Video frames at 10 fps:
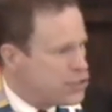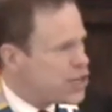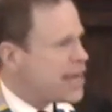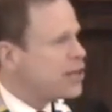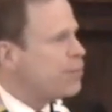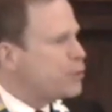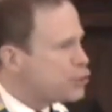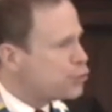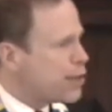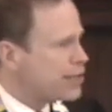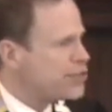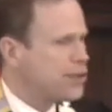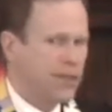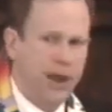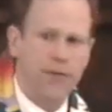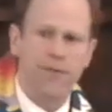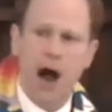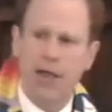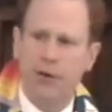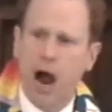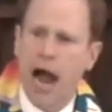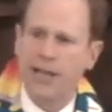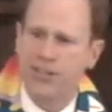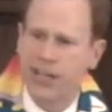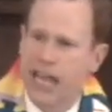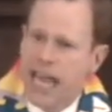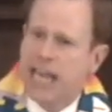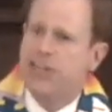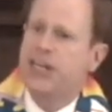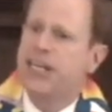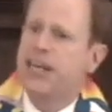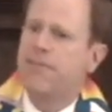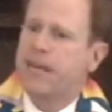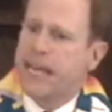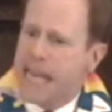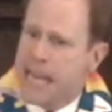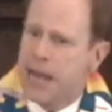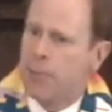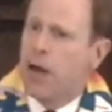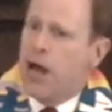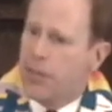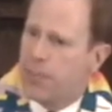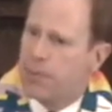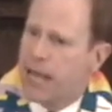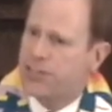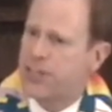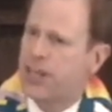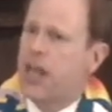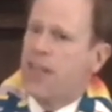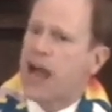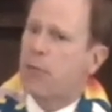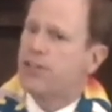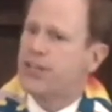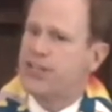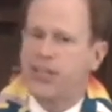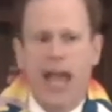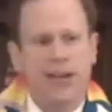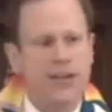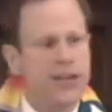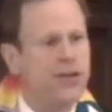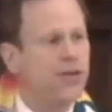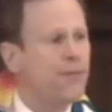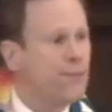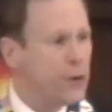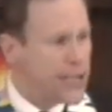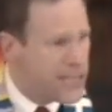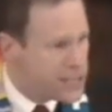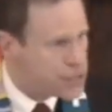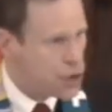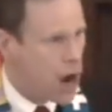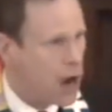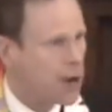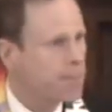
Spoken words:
Jacob tricked their father Isaac into giving him the blessing that was intended for Esau.